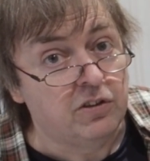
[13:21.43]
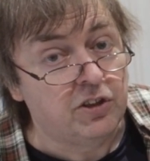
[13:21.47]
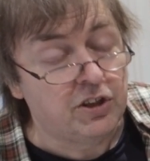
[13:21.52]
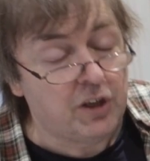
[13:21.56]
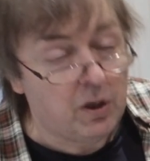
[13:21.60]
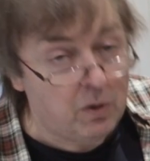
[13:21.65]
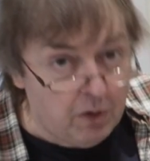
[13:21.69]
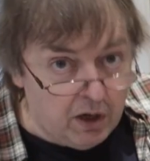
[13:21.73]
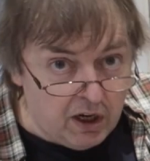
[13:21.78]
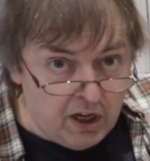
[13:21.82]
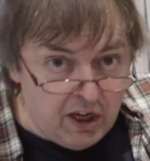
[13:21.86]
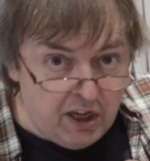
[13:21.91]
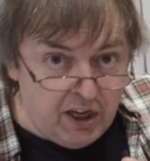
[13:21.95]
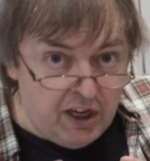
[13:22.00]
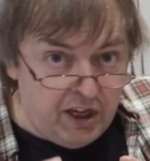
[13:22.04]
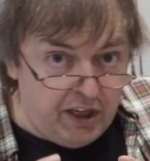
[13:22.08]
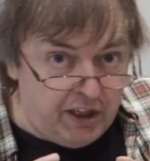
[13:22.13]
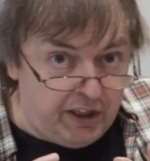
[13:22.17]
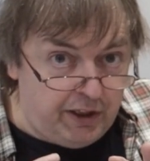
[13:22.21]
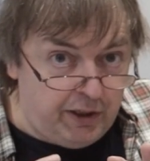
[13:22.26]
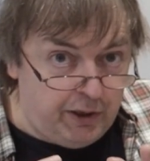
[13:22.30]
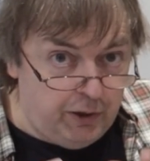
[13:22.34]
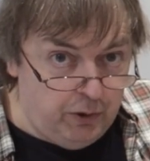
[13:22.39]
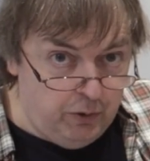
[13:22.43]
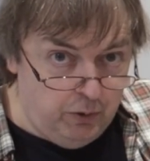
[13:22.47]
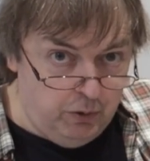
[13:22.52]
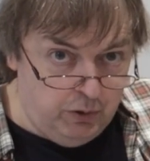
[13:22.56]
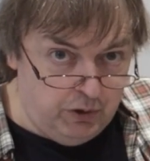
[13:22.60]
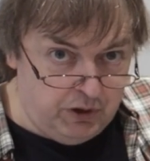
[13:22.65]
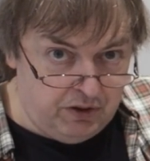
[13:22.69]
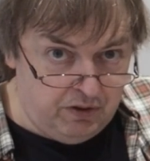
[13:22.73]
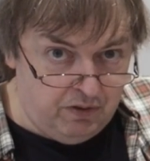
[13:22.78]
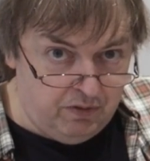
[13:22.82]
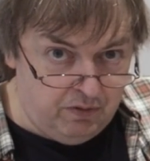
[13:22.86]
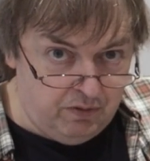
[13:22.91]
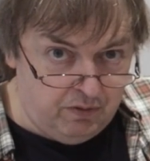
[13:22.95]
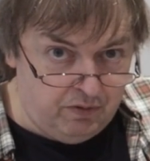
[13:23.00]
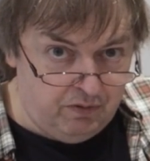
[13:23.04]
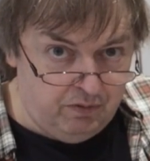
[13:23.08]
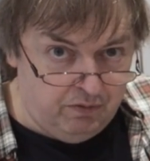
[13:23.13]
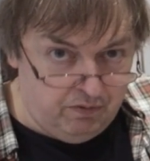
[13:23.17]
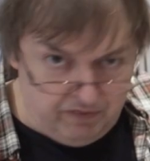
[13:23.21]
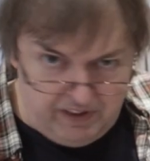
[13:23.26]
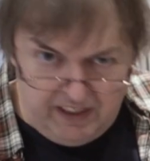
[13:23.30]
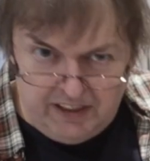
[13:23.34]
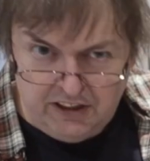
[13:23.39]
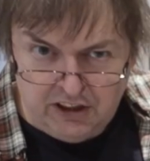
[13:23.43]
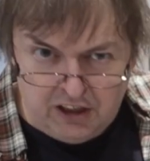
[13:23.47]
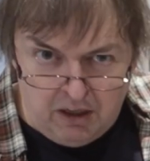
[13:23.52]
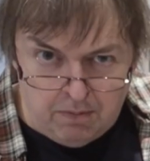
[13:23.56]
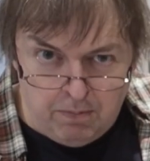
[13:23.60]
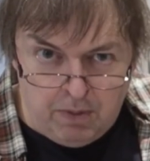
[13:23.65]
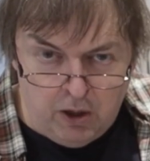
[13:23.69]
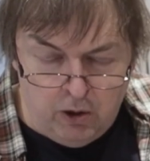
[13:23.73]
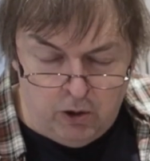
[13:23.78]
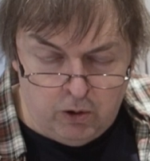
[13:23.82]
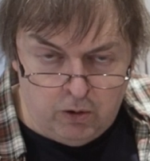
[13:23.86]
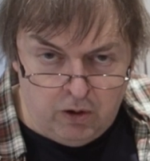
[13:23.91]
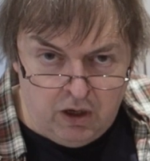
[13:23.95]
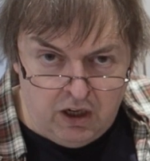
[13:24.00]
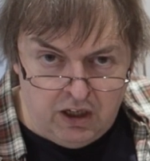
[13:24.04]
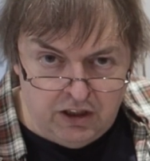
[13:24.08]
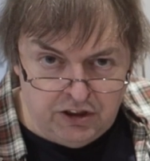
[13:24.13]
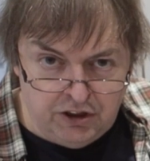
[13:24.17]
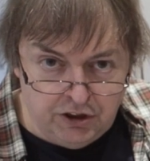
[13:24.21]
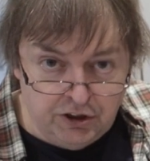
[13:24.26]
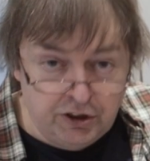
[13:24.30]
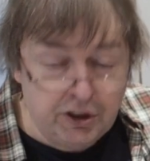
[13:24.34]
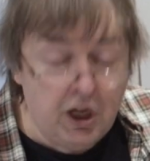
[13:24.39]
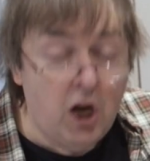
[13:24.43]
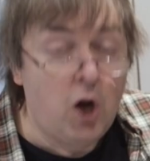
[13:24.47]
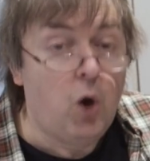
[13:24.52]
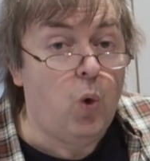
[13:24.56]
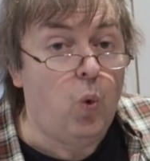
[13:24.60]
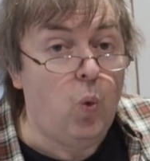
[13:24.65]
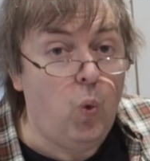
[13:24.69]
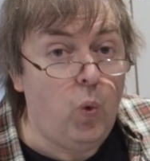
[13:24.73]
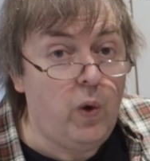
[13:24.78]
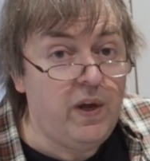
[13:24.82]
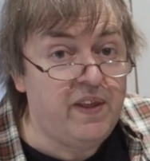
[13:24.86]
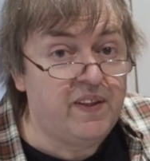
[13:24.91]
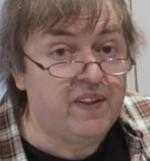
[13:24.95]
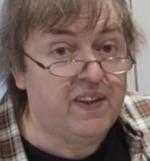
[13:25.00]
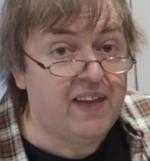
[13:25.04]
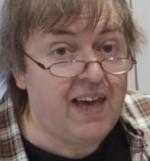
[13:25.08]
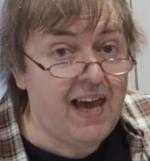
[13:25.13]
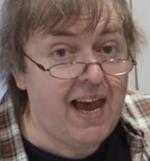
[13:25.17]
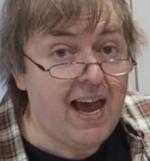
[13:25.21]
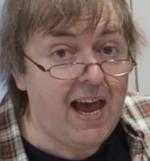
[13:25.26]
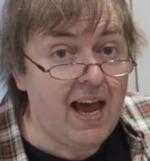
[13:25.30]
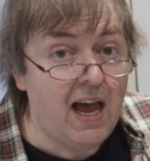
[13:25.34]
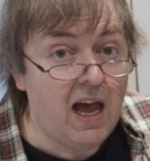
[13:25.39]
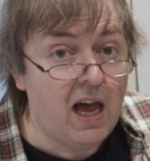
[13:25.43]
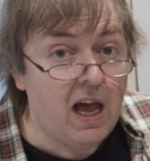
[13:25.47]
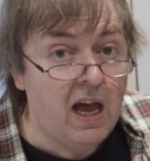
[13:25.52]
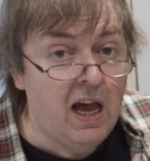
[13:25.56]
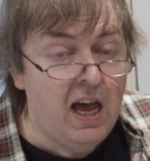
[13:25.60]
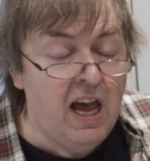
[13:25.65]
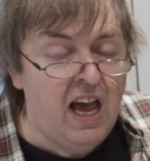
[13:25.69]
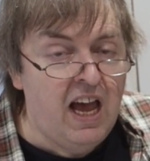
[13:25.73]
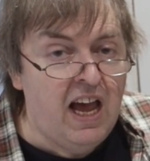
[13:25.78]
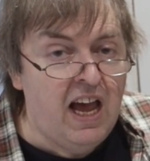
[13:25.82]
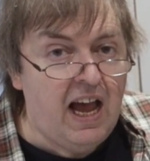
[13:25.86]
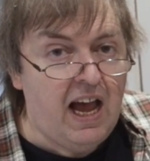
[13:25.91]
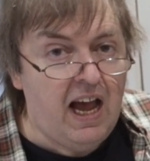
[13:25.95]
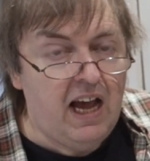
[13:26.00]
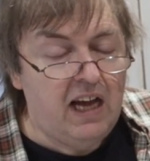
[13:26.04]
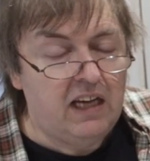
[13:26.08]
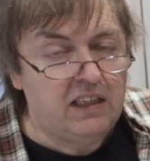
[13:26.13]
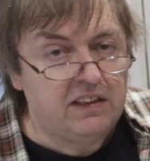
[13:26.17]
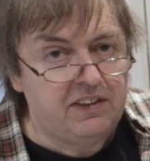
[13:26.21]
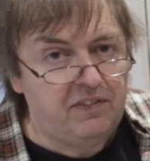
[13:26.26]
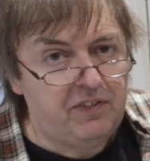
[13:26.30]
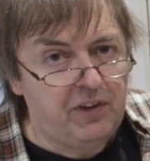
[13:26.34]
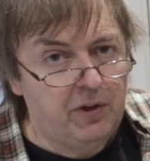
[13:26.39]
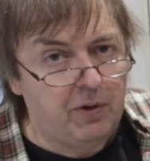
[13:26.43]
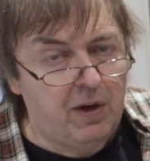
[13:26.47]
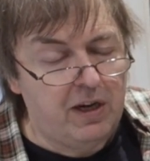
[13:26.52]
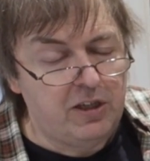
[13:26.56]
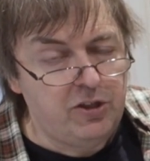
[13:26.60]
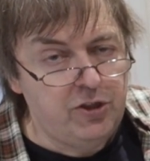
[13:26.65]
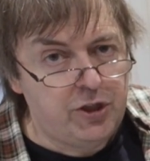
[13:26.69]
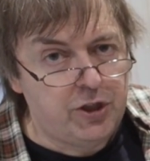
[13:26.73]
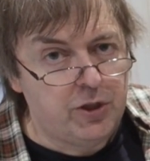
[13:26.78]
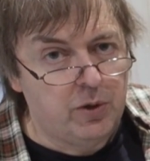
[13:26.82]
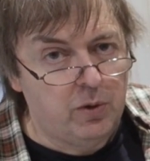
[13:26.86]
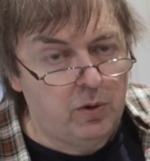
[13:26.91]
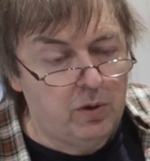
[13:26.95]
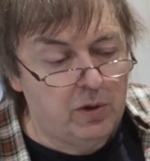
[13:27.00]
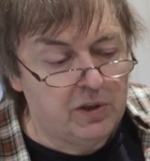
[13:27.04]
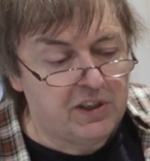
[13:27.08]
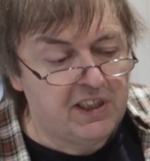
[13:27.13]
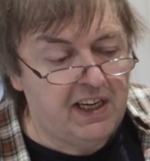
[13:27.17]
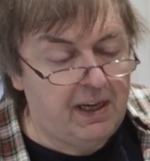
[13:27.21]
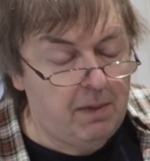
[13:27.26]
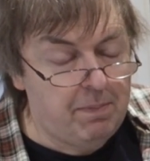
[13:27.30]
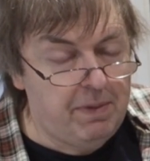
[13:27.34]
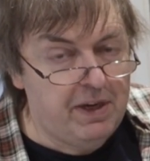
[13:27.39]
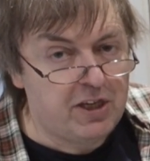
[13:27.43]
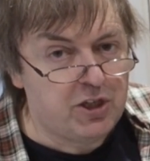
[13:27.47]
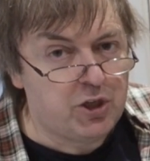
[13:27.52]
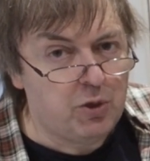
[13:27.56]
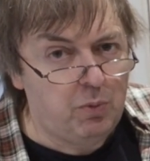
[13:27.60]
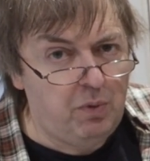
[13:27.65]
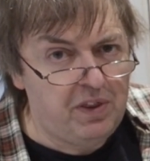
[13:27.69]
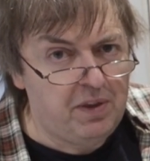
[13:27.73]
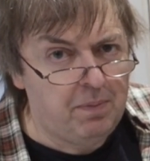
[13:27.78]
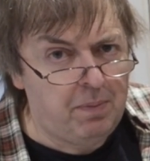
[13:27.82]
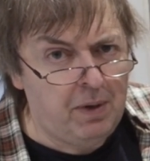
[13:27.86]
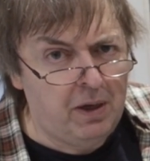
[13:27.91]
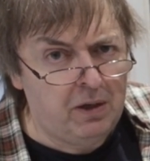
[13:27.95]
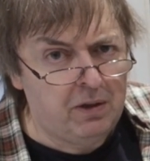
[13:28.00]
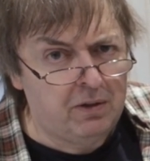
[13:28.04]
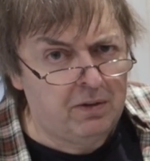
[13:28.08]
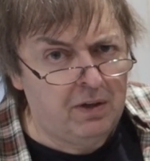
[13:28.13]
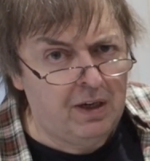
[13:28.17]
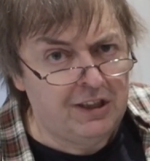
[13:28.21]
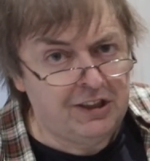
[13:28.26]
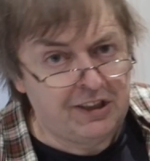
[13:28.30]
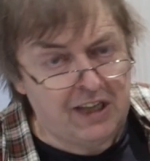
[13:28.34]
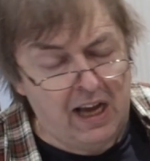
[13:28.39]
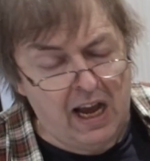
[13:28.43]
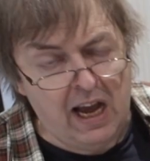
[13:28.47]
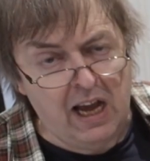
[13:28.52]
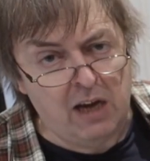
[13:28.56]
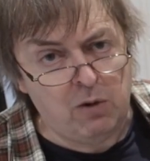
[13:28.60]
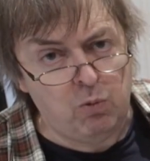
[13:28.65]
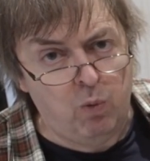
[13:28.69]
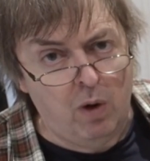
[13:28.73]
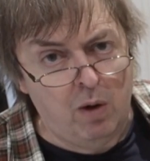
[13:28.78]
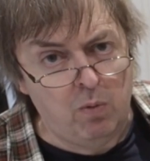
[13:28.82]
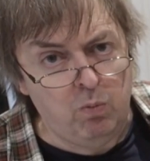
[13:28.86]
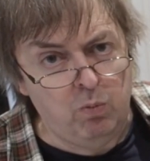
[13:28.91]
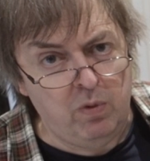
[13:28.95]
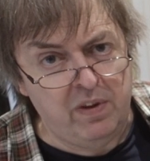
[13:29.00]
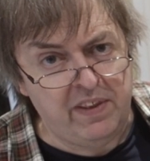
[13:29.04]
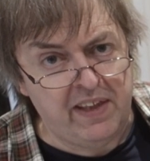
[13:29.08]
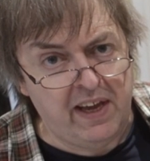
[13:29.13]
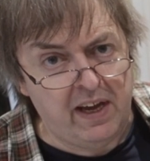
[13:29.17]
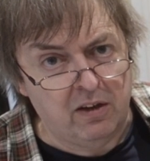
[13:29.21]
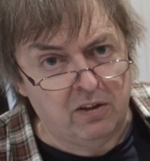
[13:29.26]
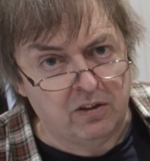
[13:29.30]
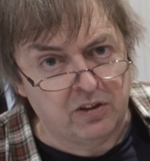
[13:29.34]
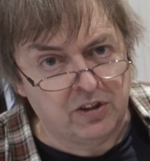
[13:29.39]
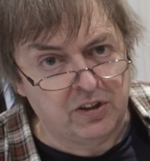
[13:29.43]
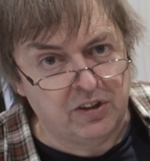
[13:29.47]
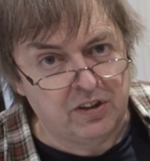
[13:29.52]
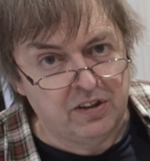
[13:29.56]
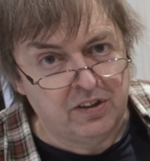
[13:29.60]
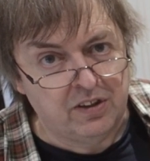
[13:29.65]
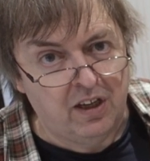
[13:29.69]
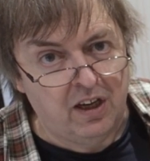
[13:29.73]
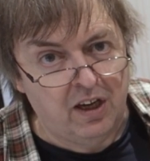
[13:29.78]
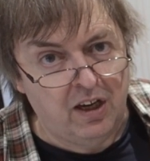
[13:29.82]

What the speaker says: So use things like polarizers with care, and if you're unsure, take a picture with the polarizer and one without.